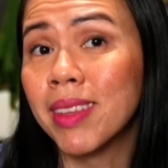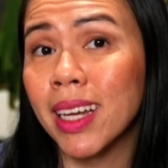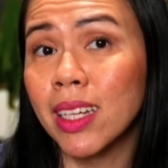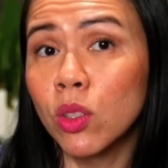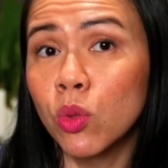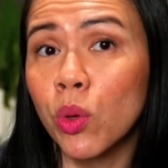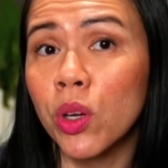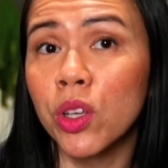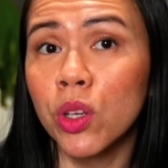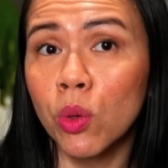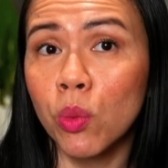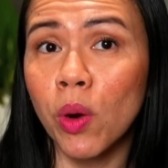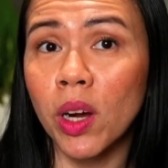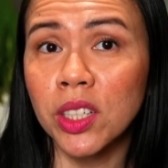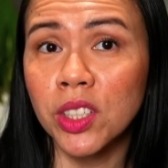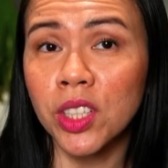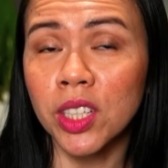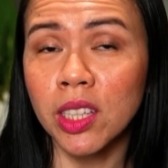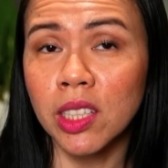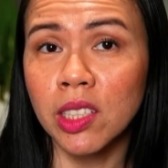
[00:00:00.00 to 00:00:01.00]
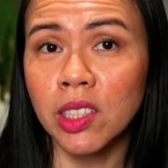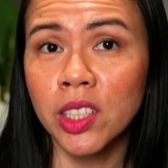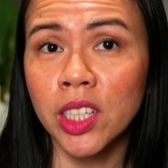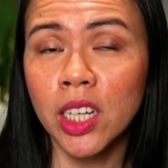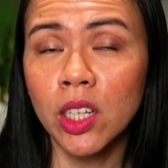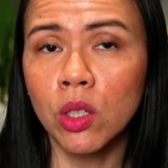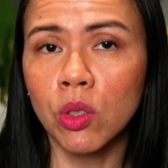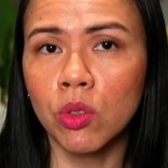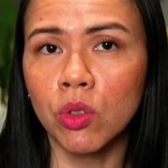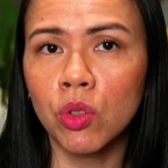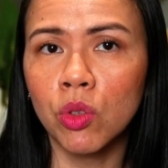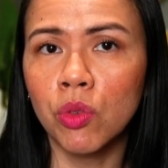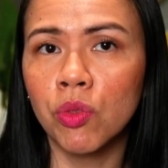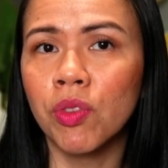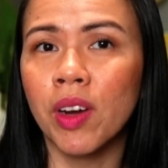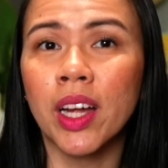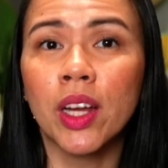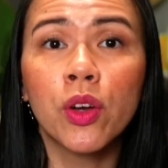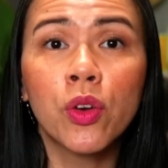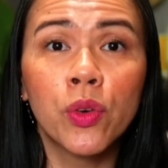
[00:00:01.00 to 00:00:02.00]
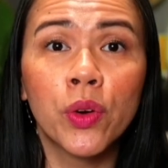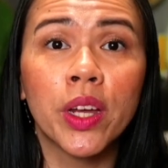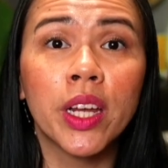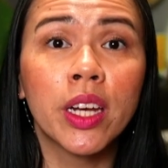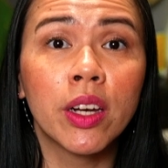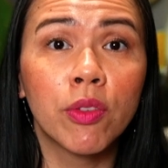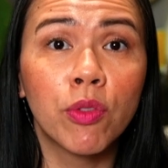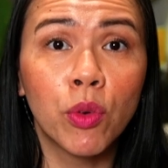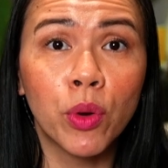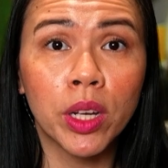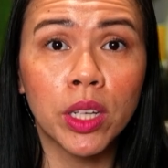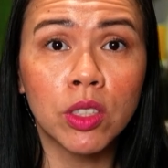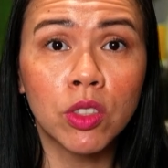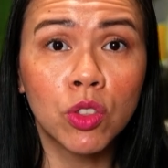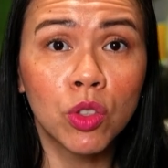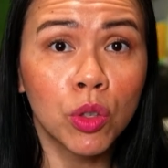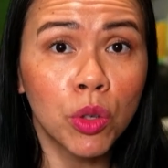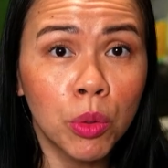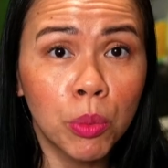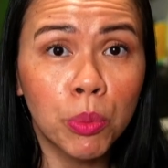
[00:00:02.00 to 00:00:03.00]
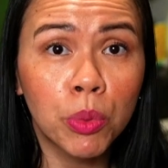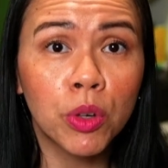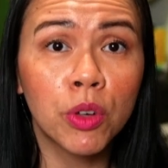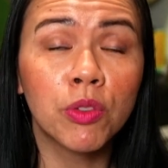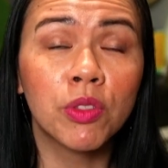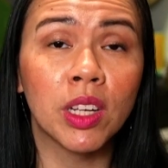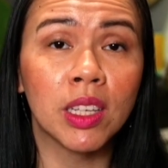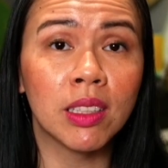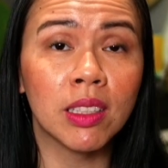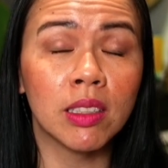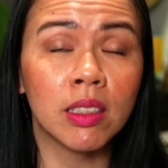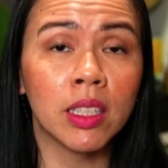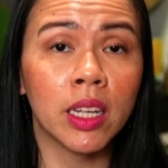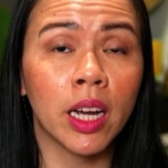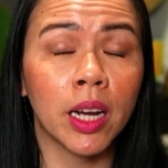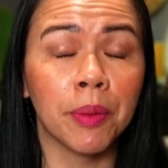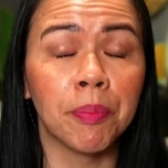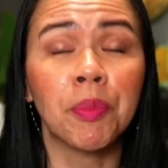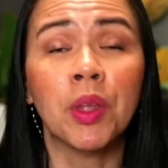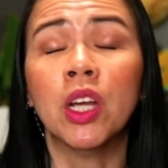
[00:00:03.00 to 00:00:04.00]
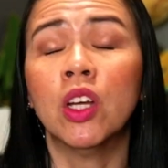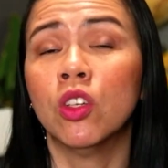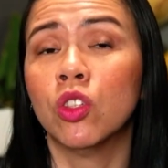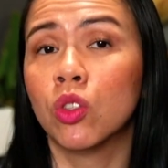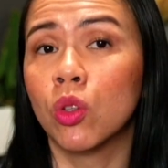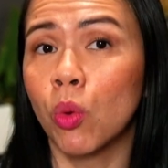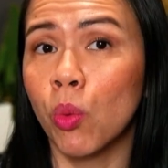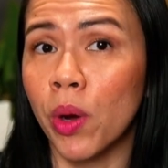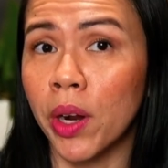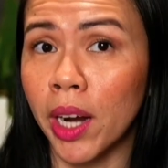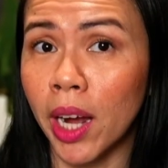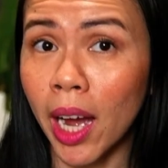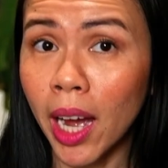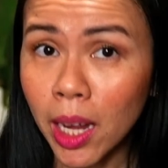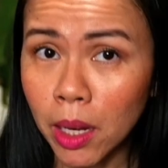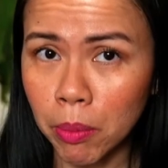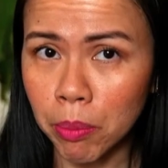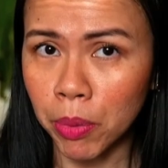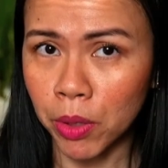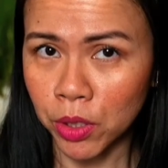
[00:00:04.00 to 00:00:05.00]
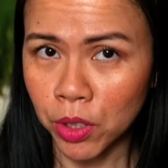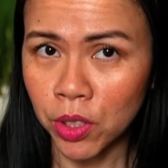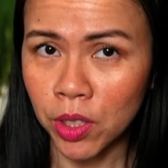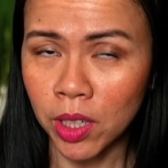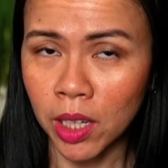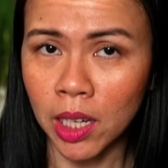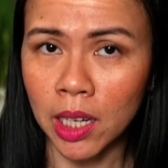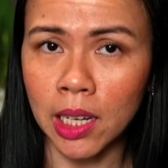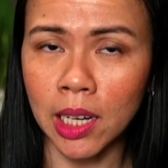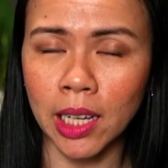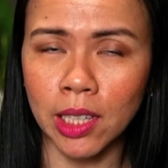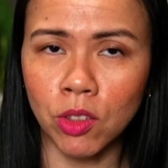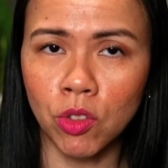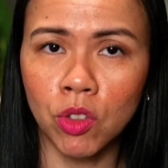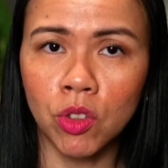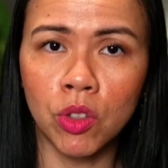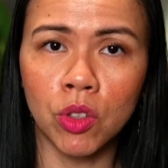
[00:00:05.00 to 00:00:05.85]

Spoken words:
that's why you're watching this channel, to find creative ways to improve that DTI. So what I personally like to